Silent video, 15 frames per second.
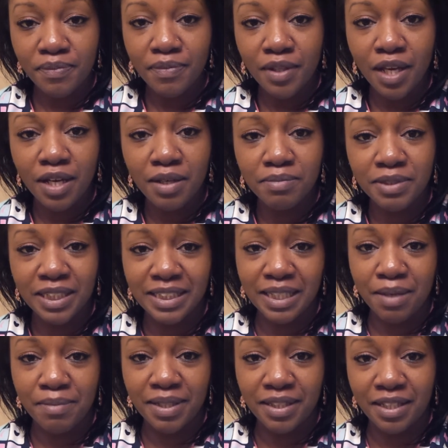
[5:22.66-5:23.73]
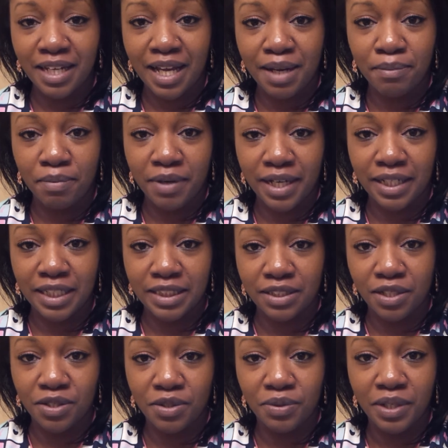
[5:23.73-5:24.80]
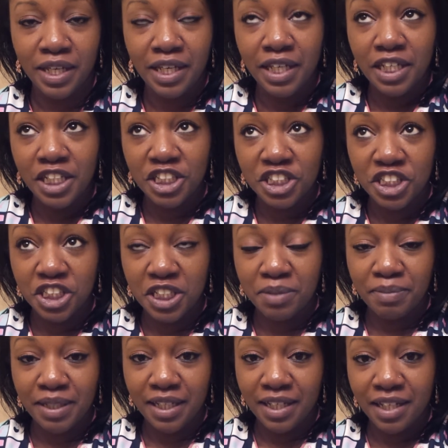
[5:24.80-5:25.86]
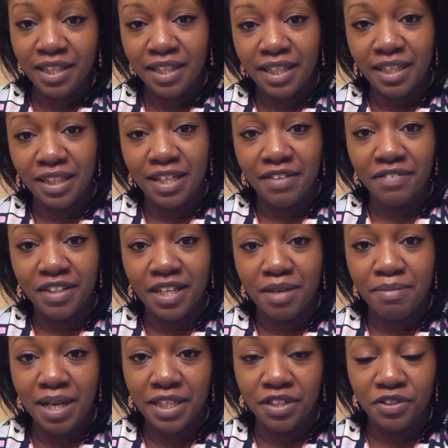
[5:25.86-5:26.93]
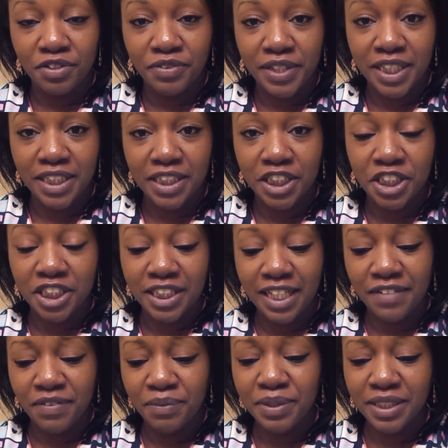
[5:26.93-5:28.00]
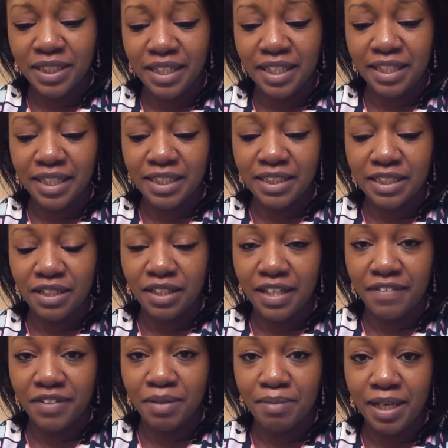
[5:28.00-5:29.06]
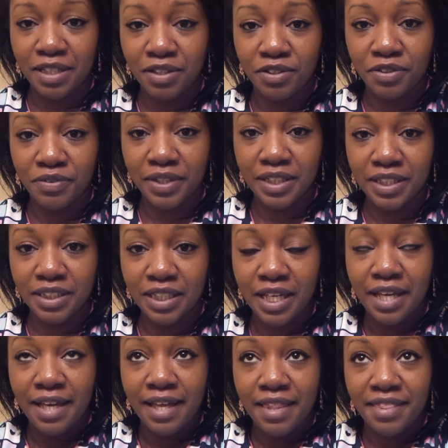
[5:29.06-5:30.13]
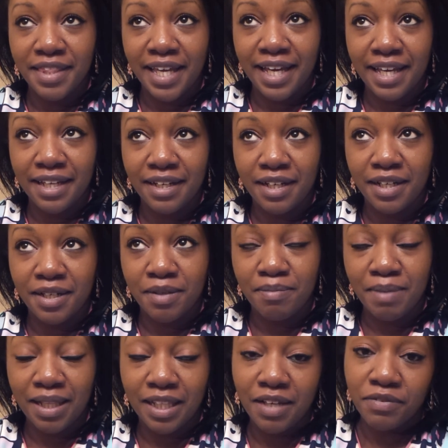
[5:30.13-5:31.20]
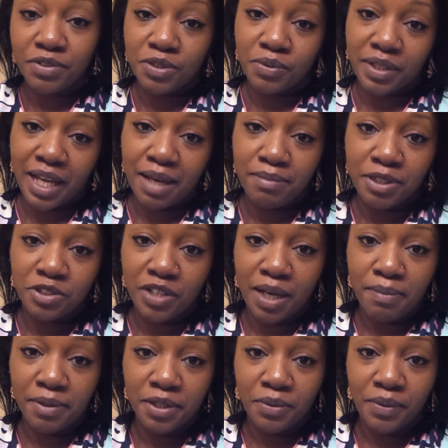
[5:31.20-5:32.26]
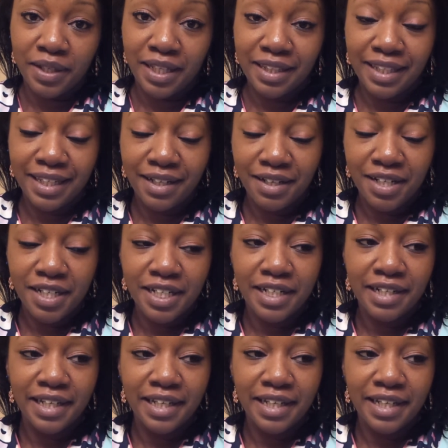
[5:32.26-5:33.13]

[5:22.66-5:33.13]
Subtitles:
Since I'm in the non-pregnant zone, it shouldn't be anything left in my uterus. She said if it was anything still left in my uterus, that my levels would not be dropping the way that they are.